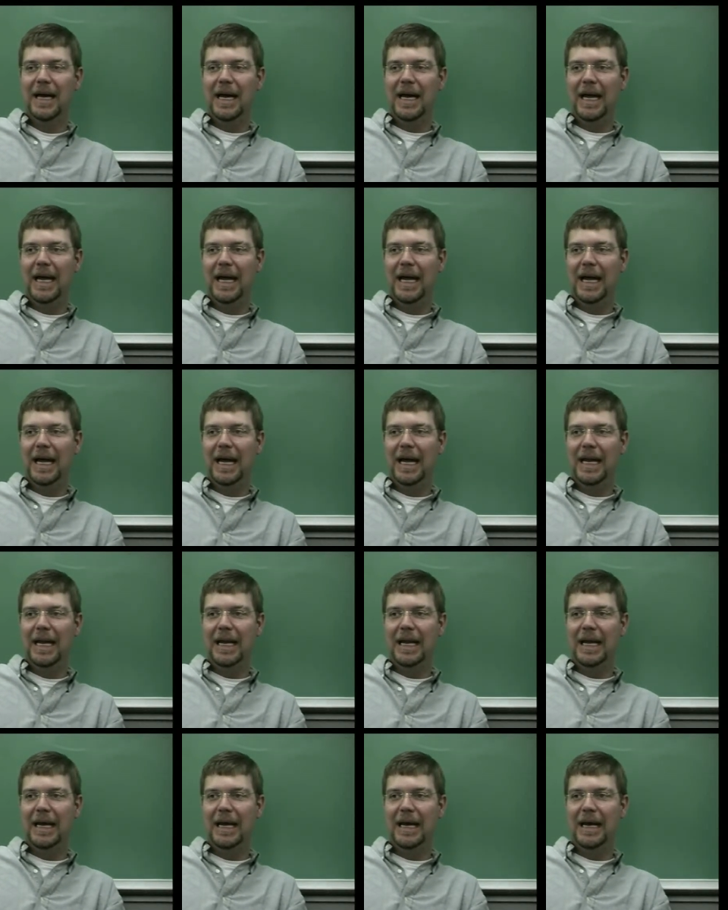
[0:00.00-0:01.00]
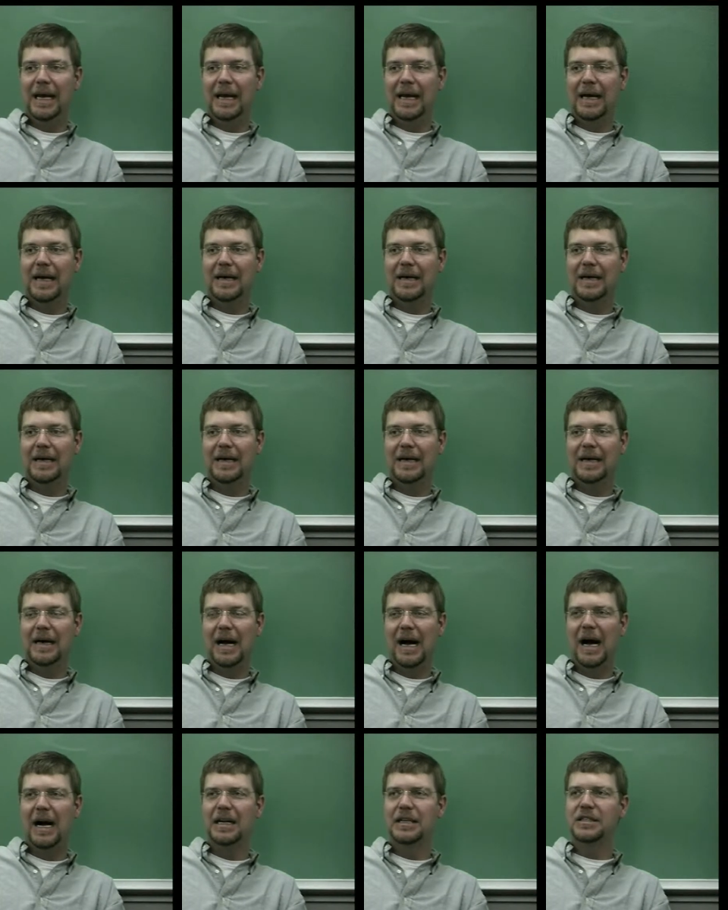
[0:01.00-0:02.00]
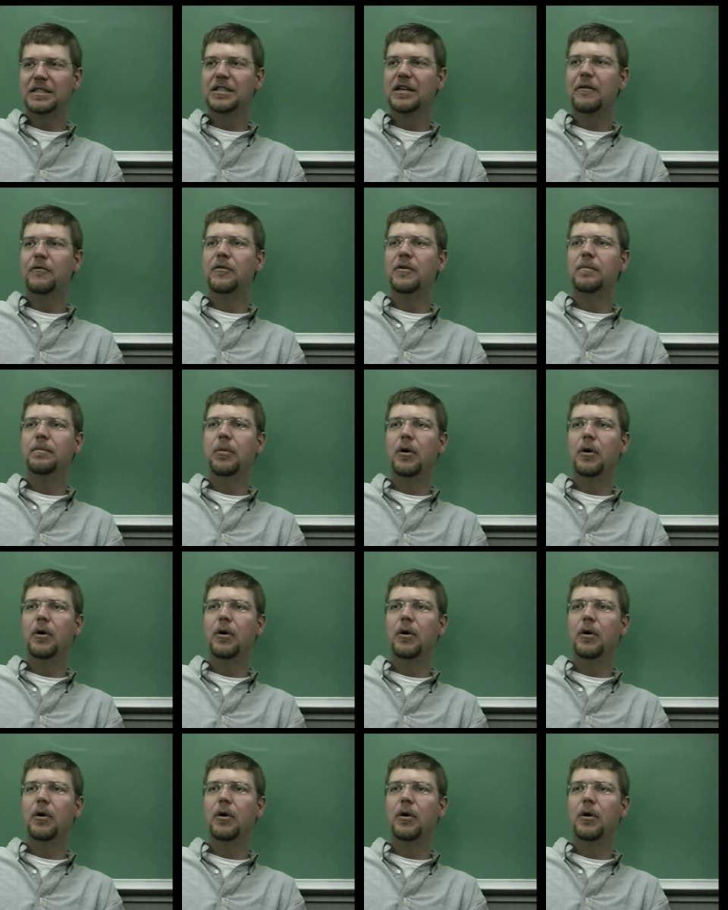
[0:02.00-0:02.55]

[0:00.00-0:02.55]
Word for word: and uh, I discovered